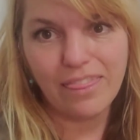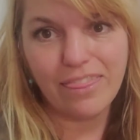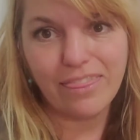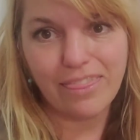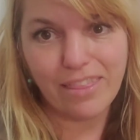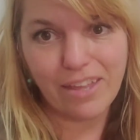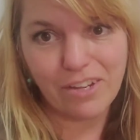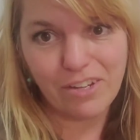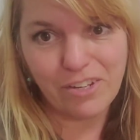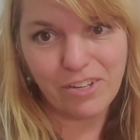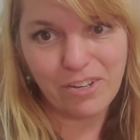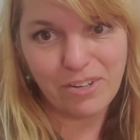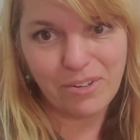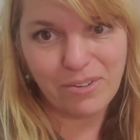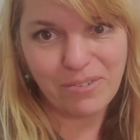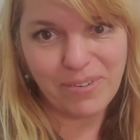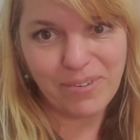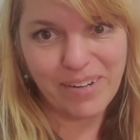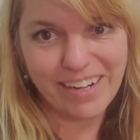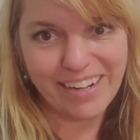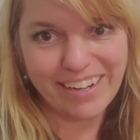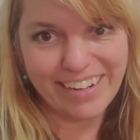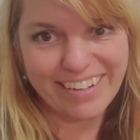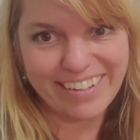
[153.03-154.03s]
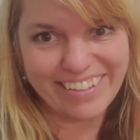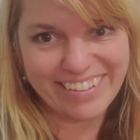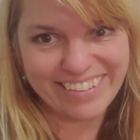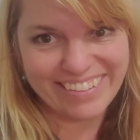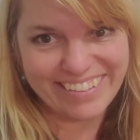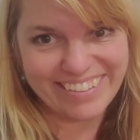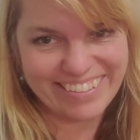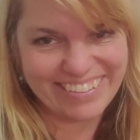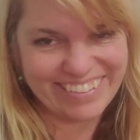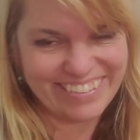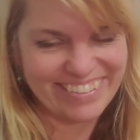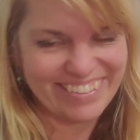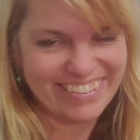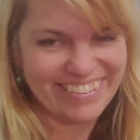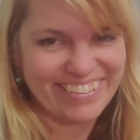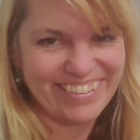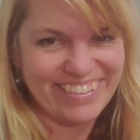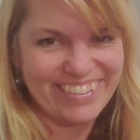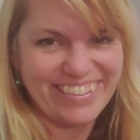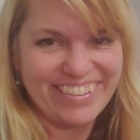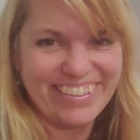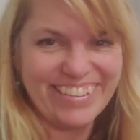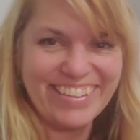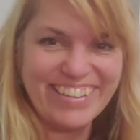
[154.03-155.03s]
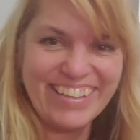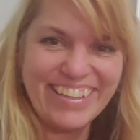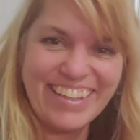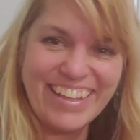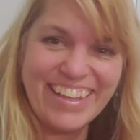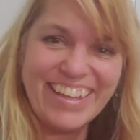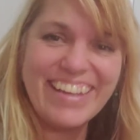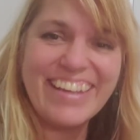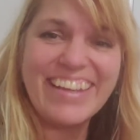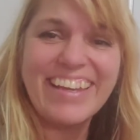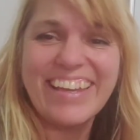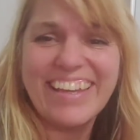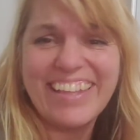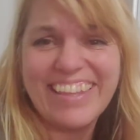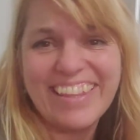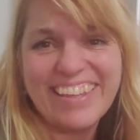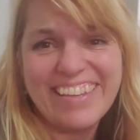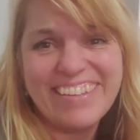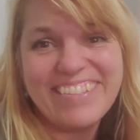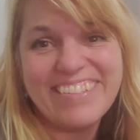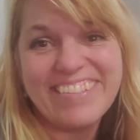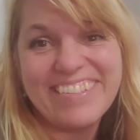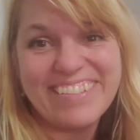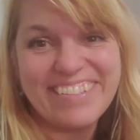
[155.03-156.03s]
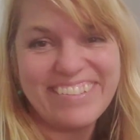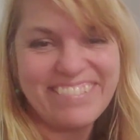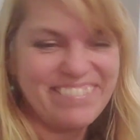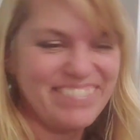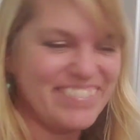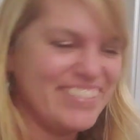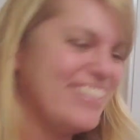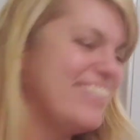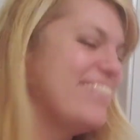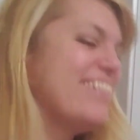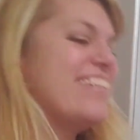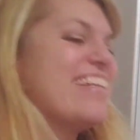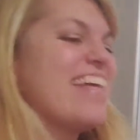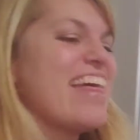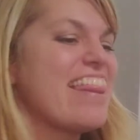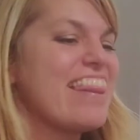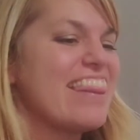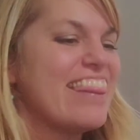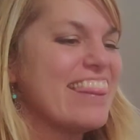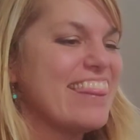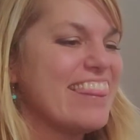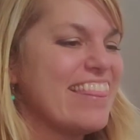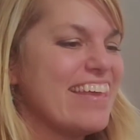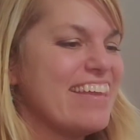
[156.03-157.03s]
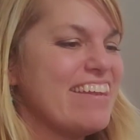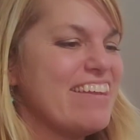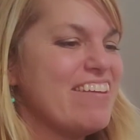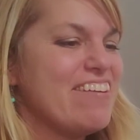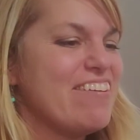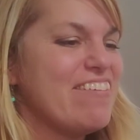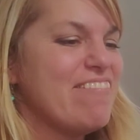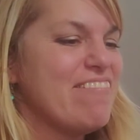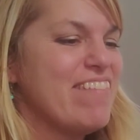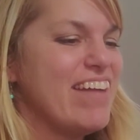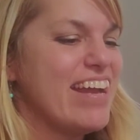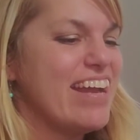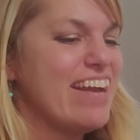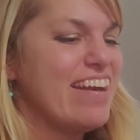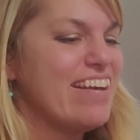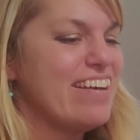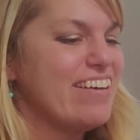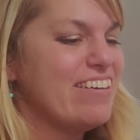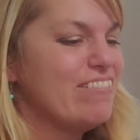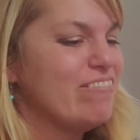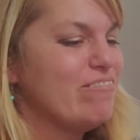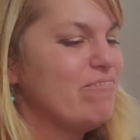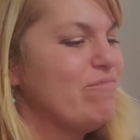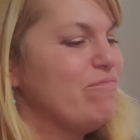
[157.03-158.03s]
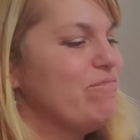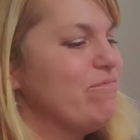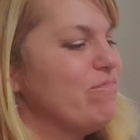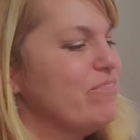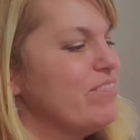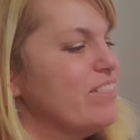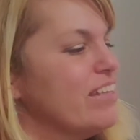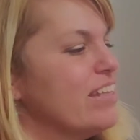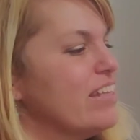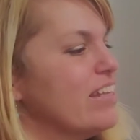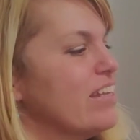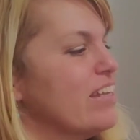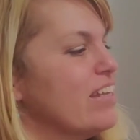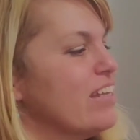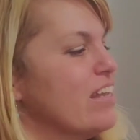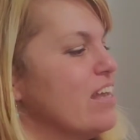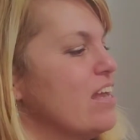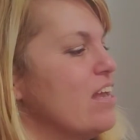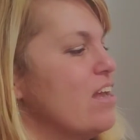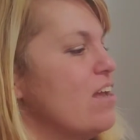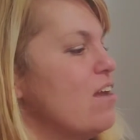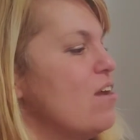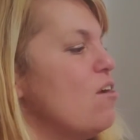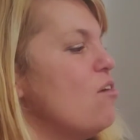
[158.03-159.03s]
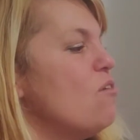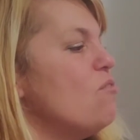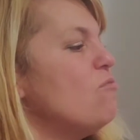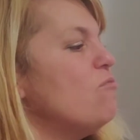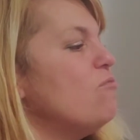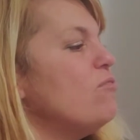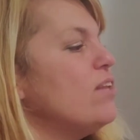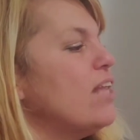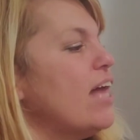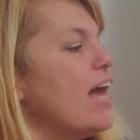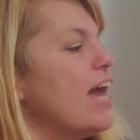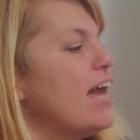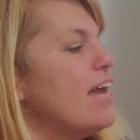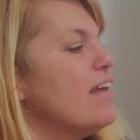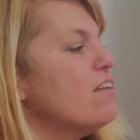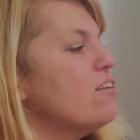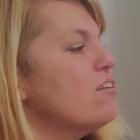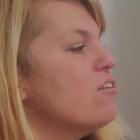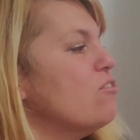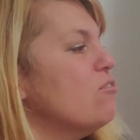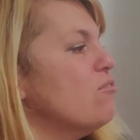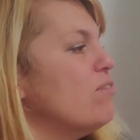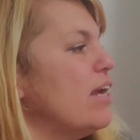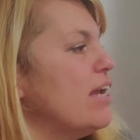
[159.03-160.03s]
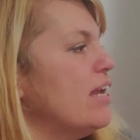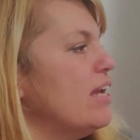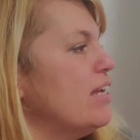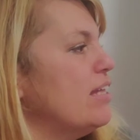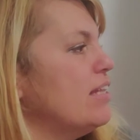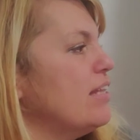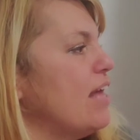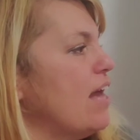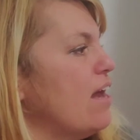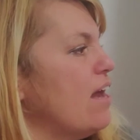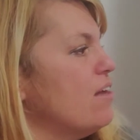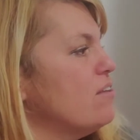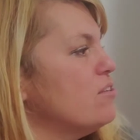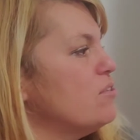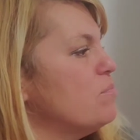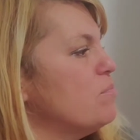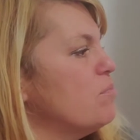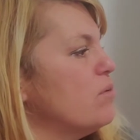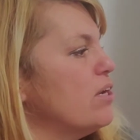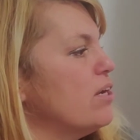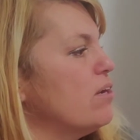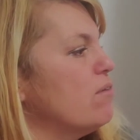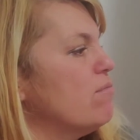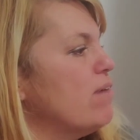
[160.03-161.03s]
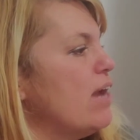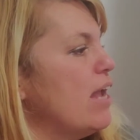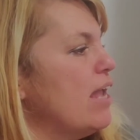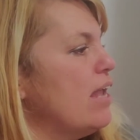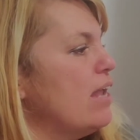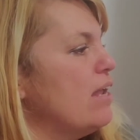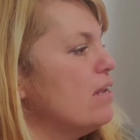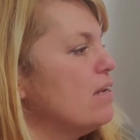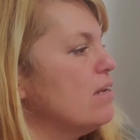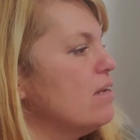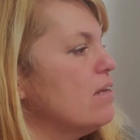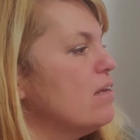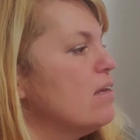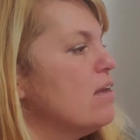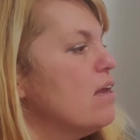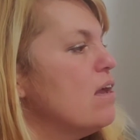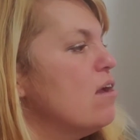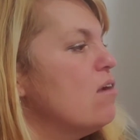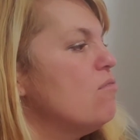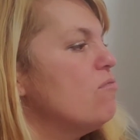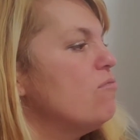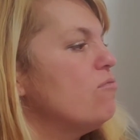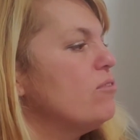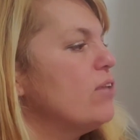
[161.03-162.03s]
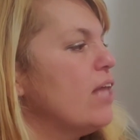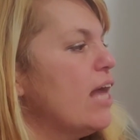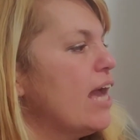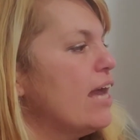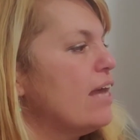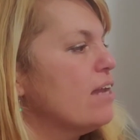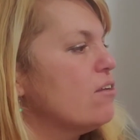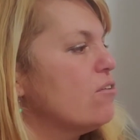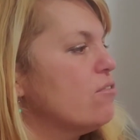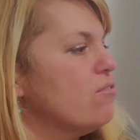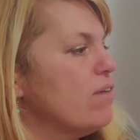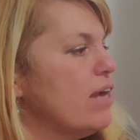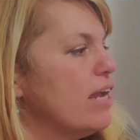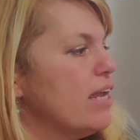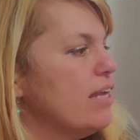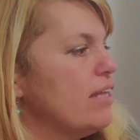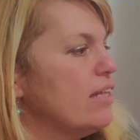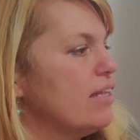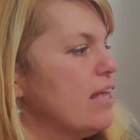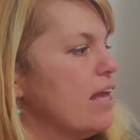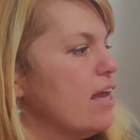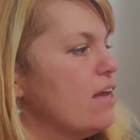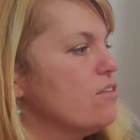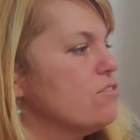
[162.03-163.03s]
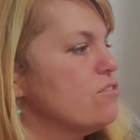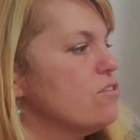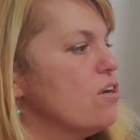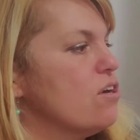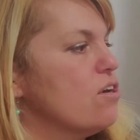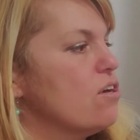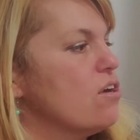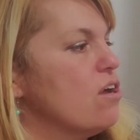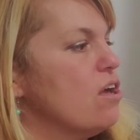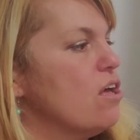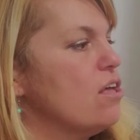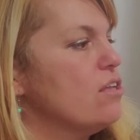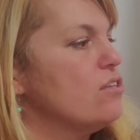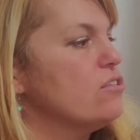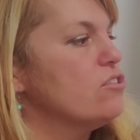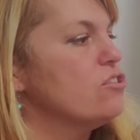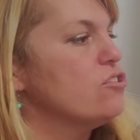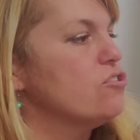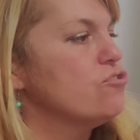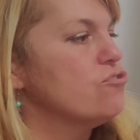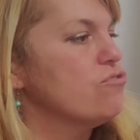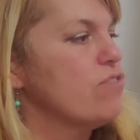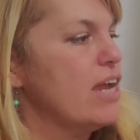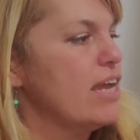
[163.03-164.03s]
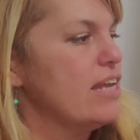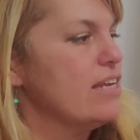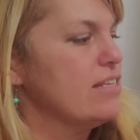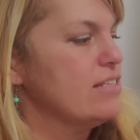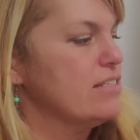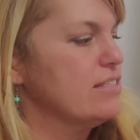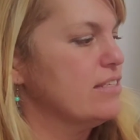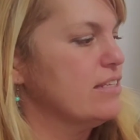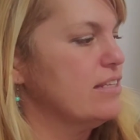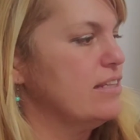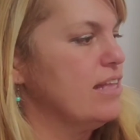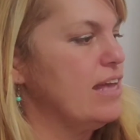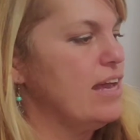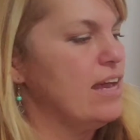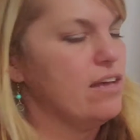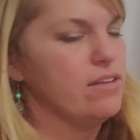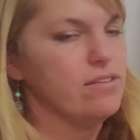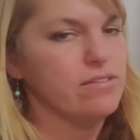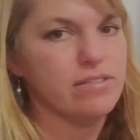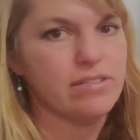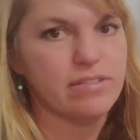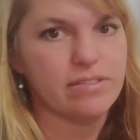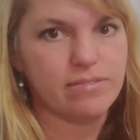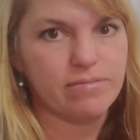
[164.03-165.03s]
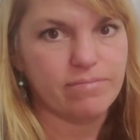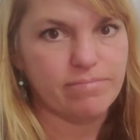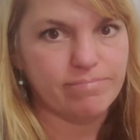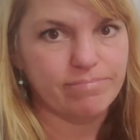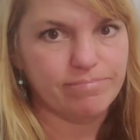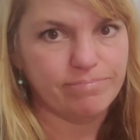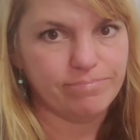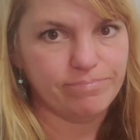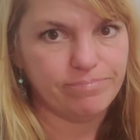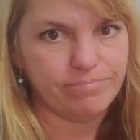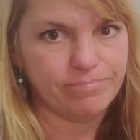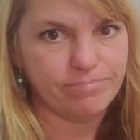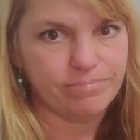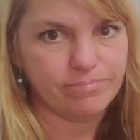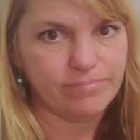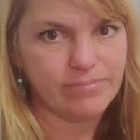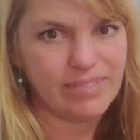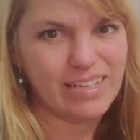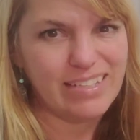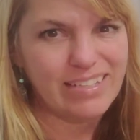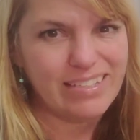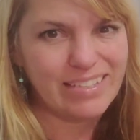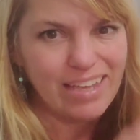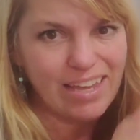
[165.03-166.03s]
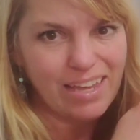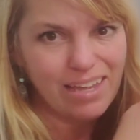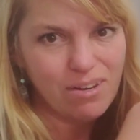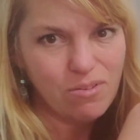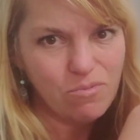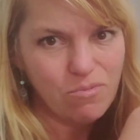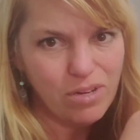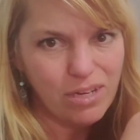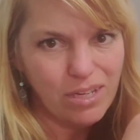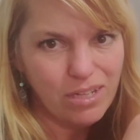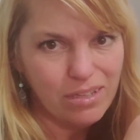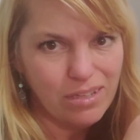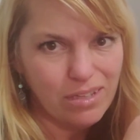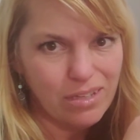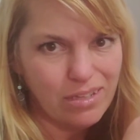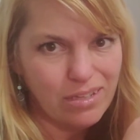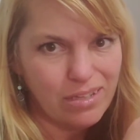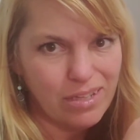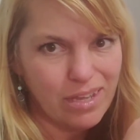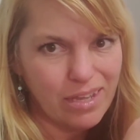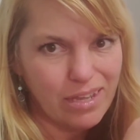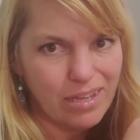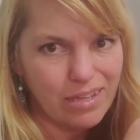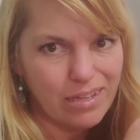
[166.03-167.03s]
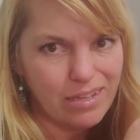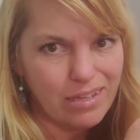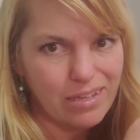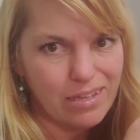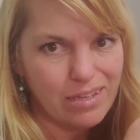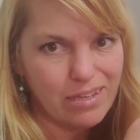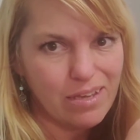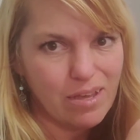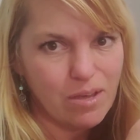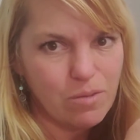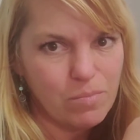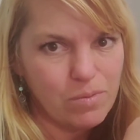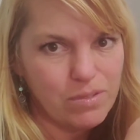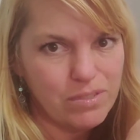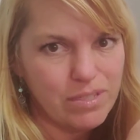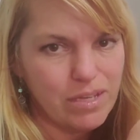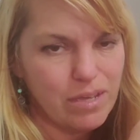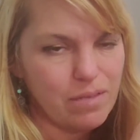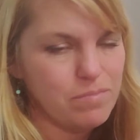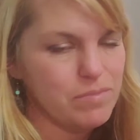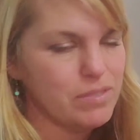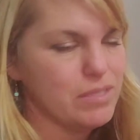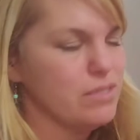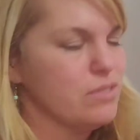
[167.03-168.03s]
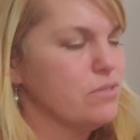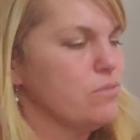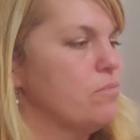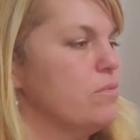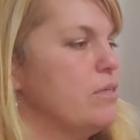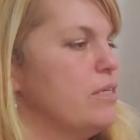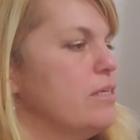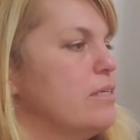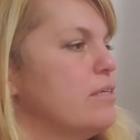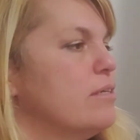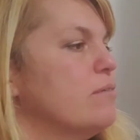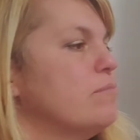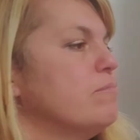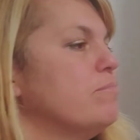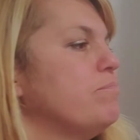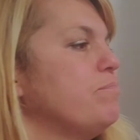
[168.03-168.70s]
Thunderwear. Okay, that was a good one. Thunderwear. Flat gray clouds bring rain. Flat gray clouds are called stratus clouds. That's kind of what it looked like a couple times this week.